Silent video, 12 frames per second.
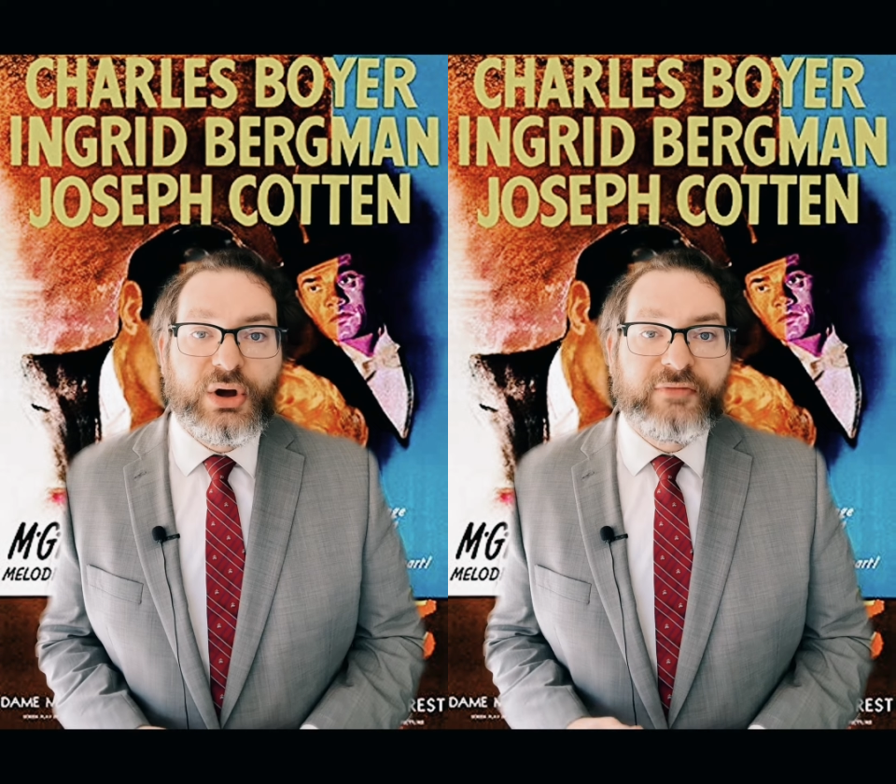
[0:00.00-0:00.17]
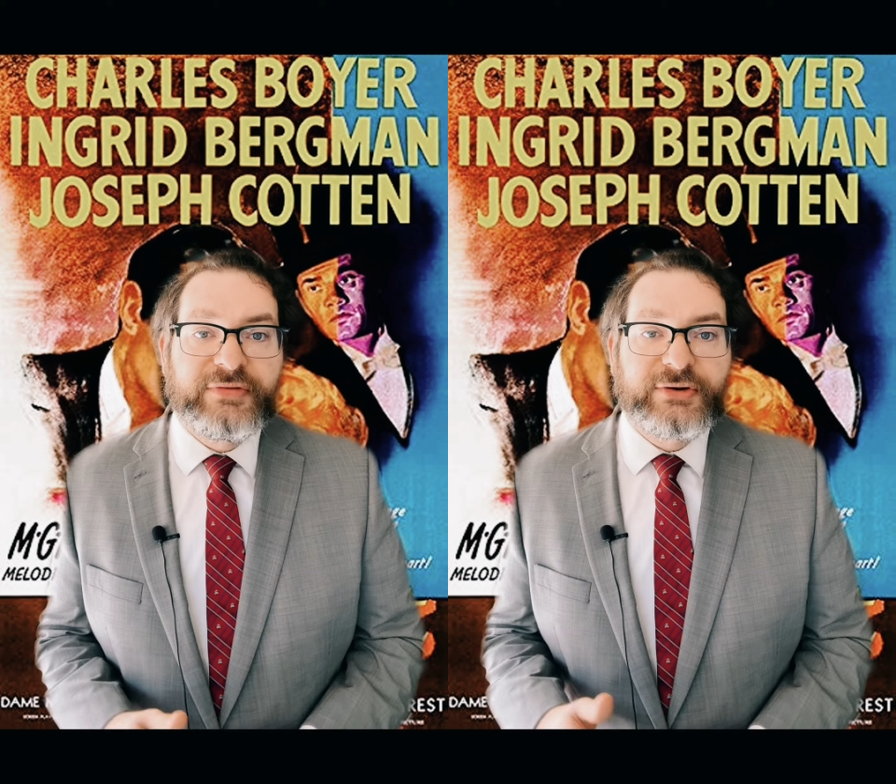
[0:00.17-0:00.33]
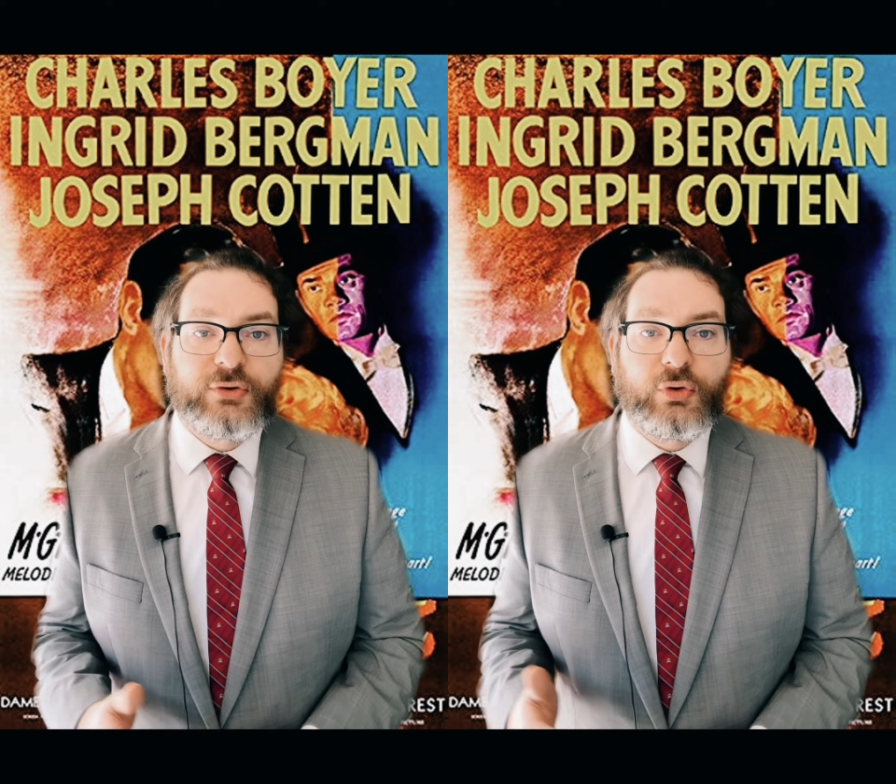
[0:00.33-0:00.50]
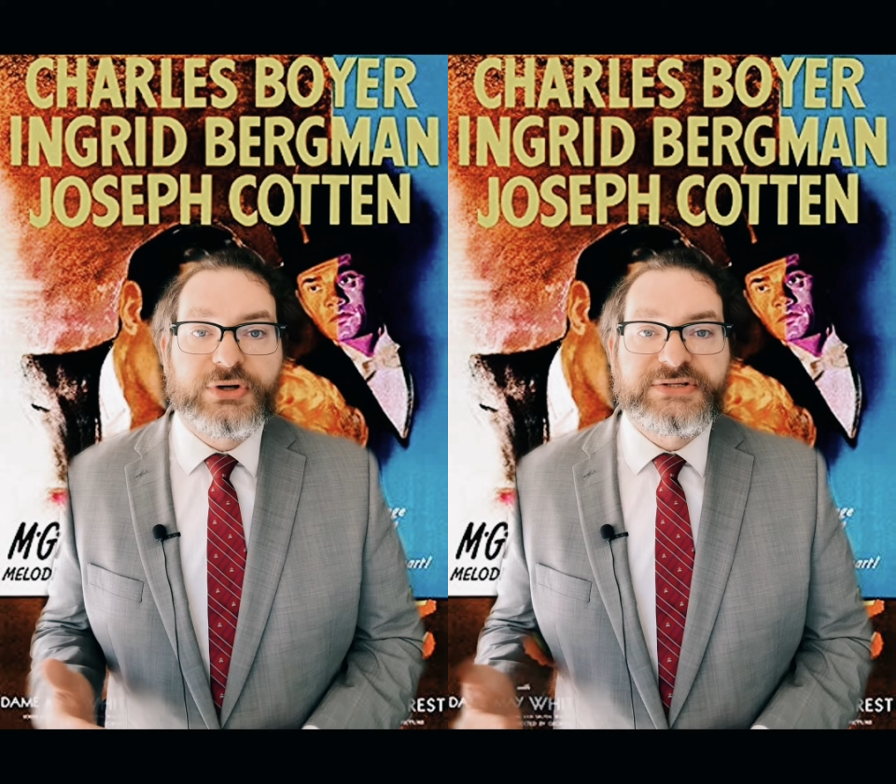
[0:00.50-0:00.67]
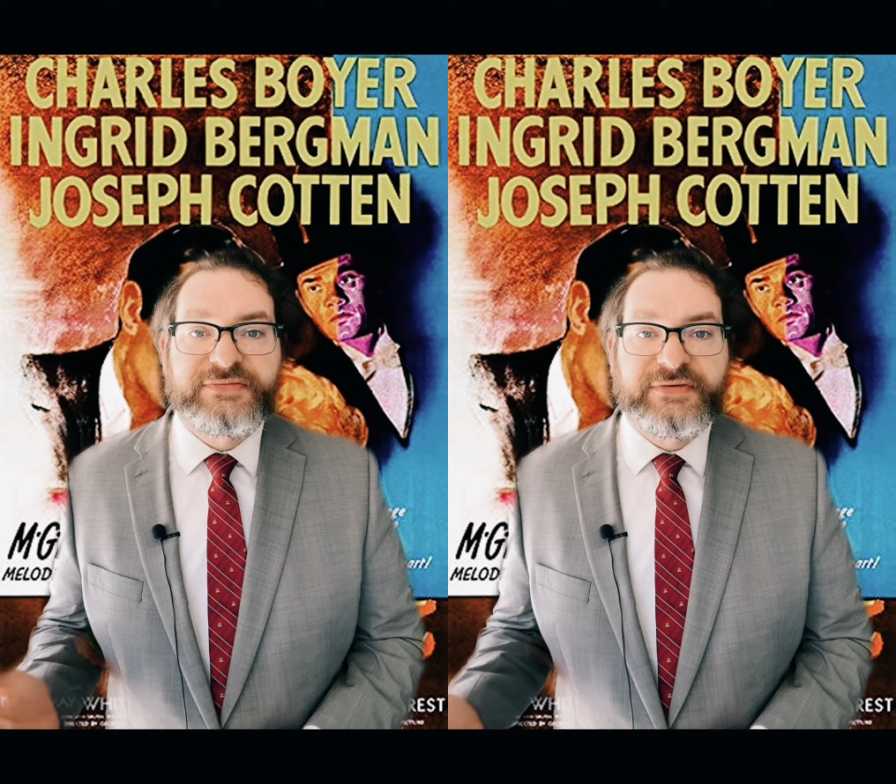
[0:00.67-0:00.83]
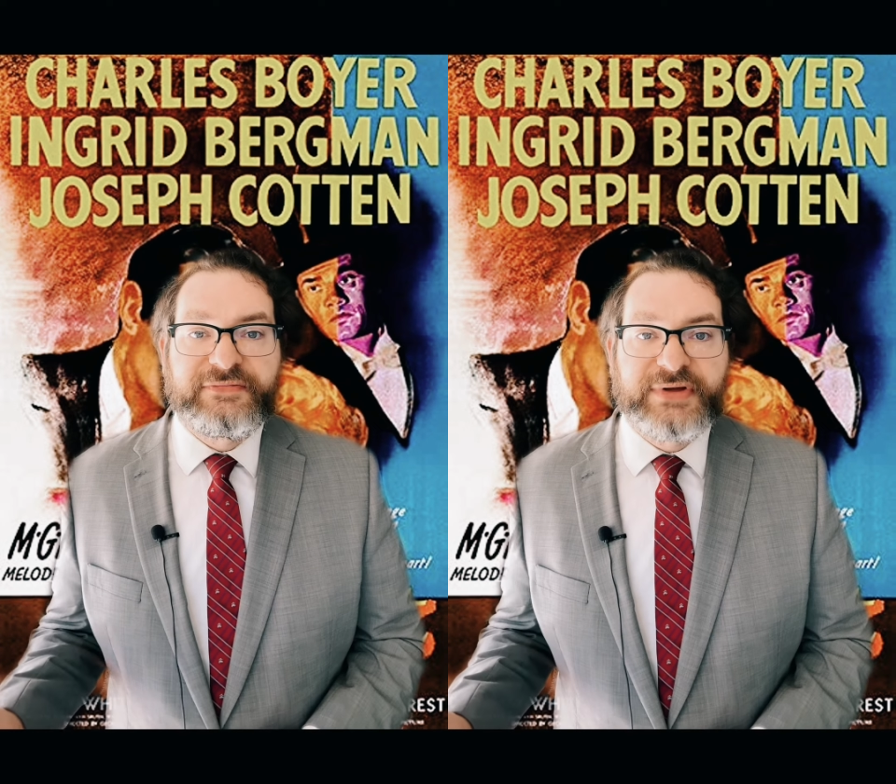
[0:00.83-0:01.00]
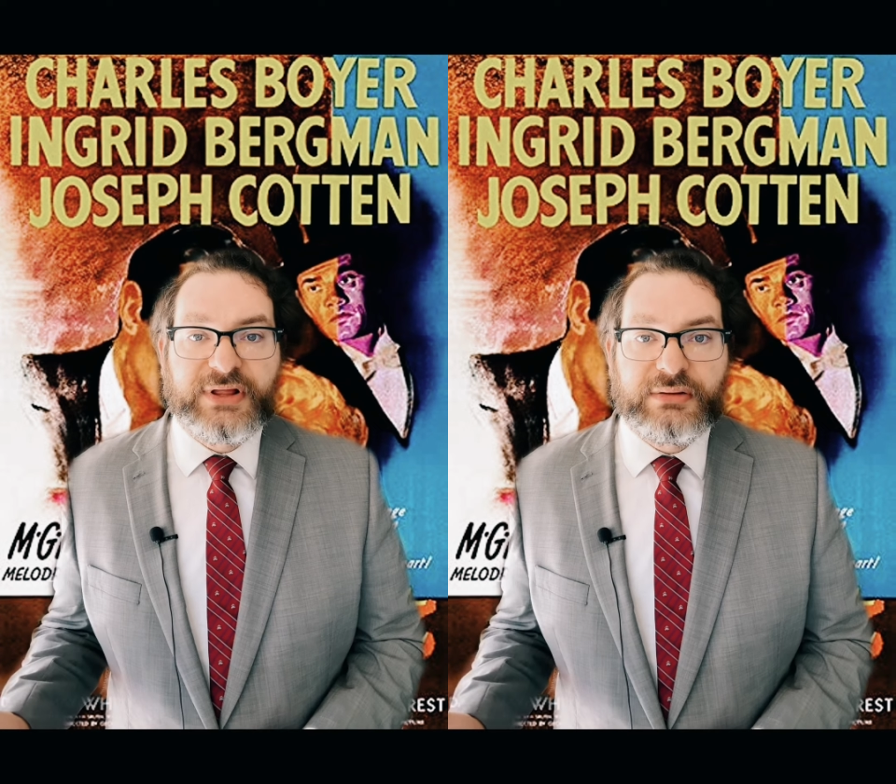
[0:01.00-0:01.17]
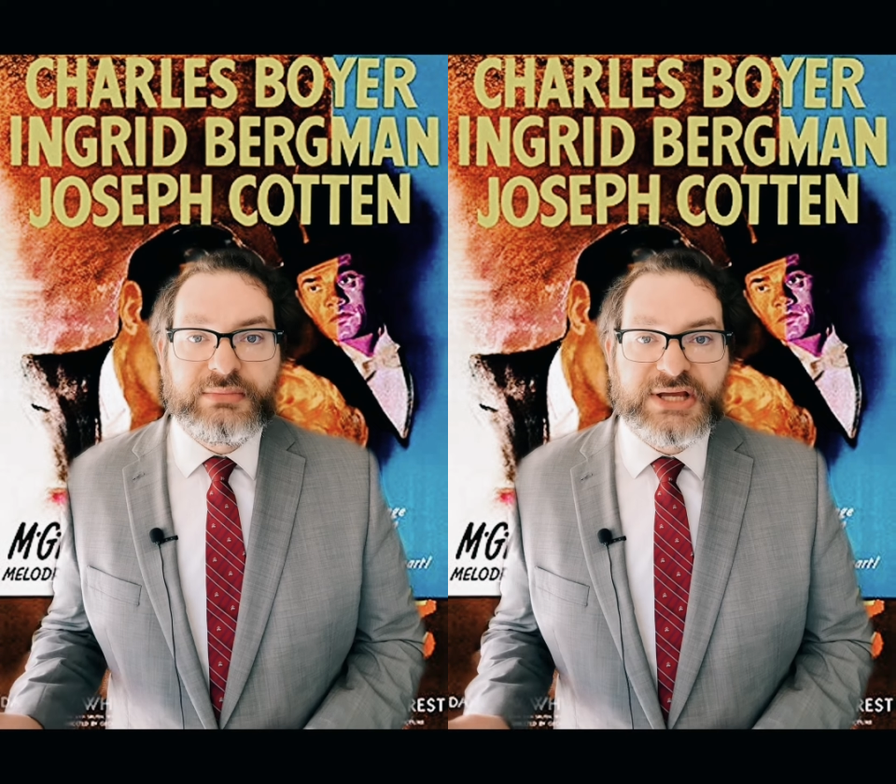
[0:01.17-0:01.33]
Over the course of the film,